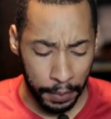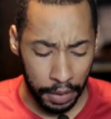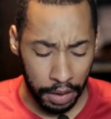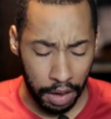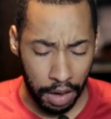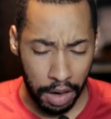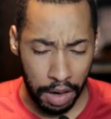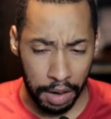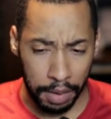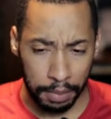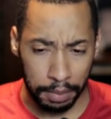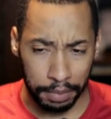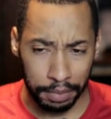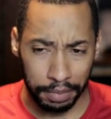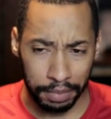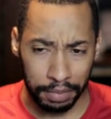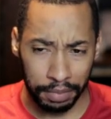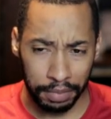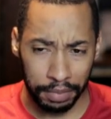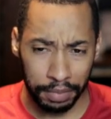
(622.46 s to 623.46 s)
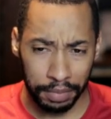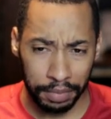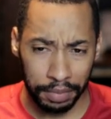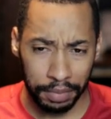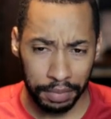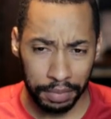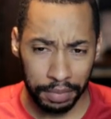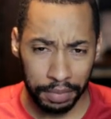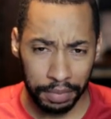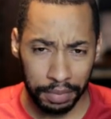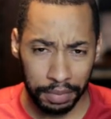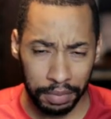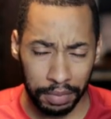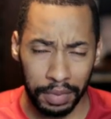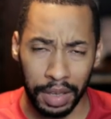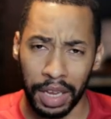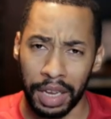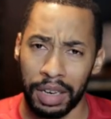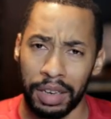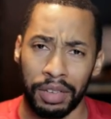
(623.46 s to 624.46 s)
um,
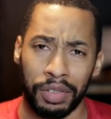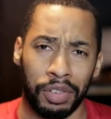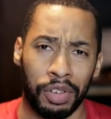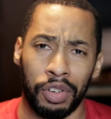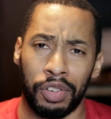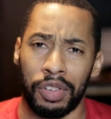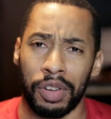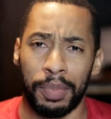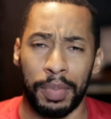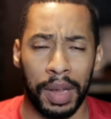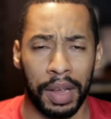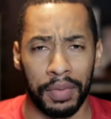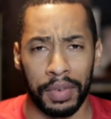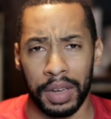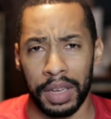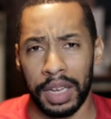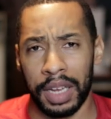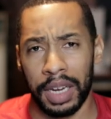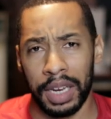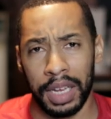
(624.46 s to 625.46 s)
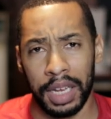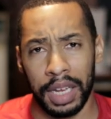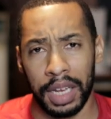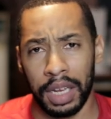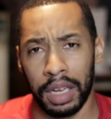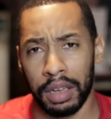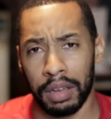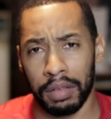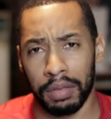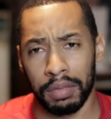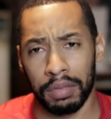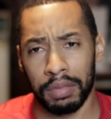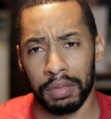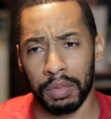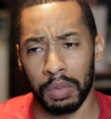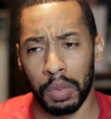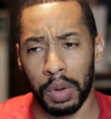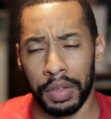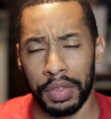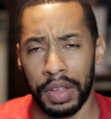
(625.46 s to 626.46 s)
then you should be able to get a gig,
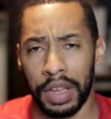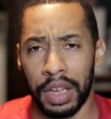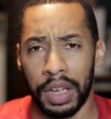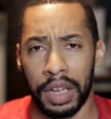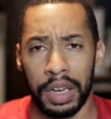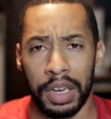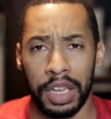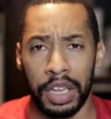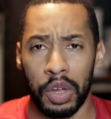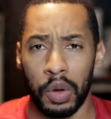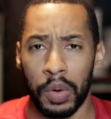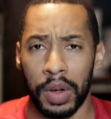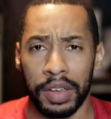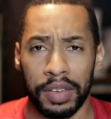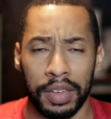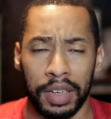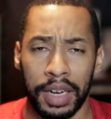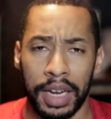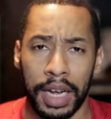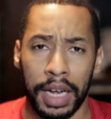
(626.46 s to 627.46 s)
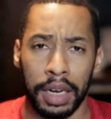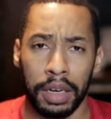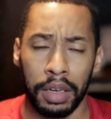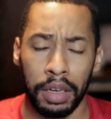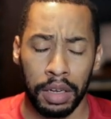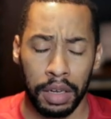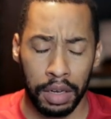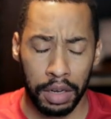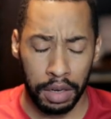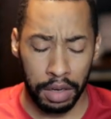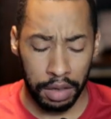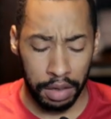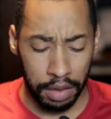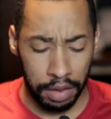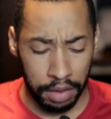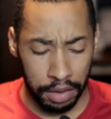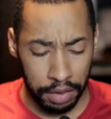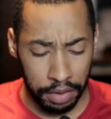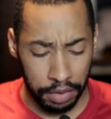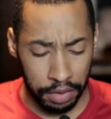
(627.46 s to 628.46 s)
whether you're in the U.S. or not.
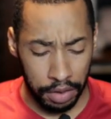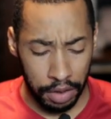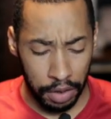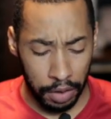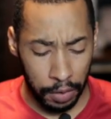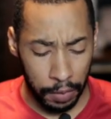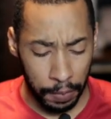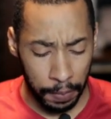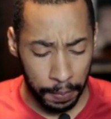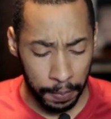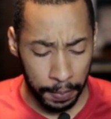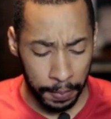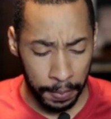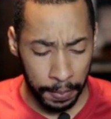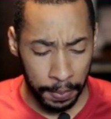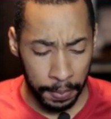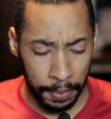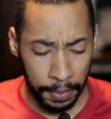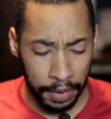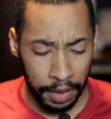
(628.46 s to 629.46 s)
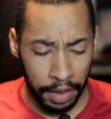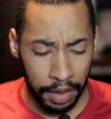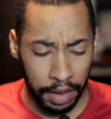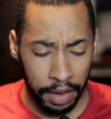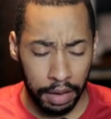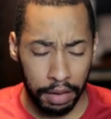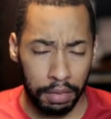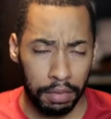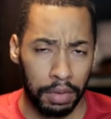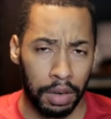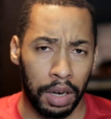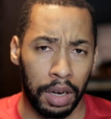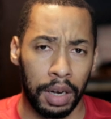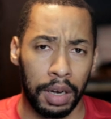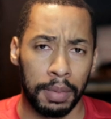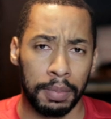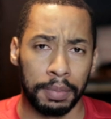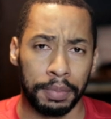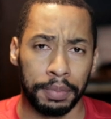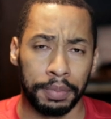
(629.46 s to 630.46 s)
So,
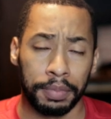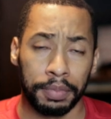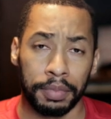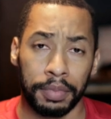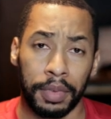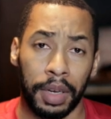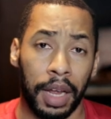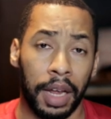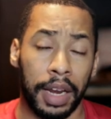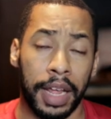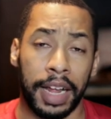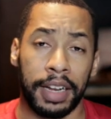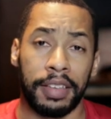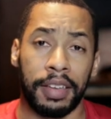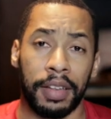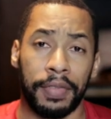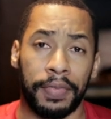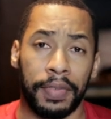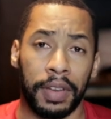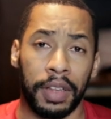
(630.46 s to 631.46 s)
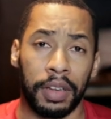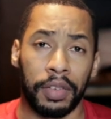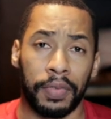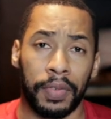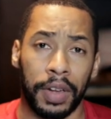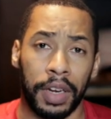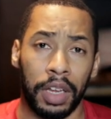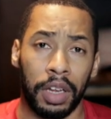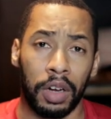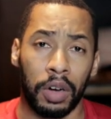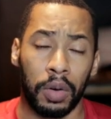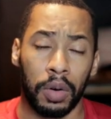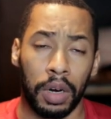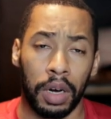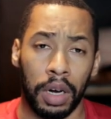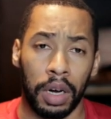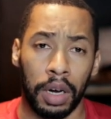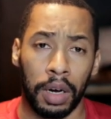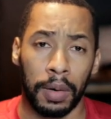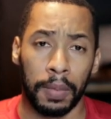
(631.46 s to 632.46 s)
yeah, that's it for this
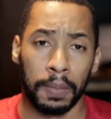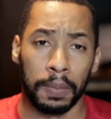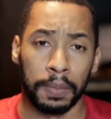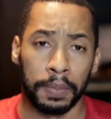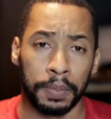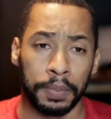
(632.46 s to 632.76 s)
video.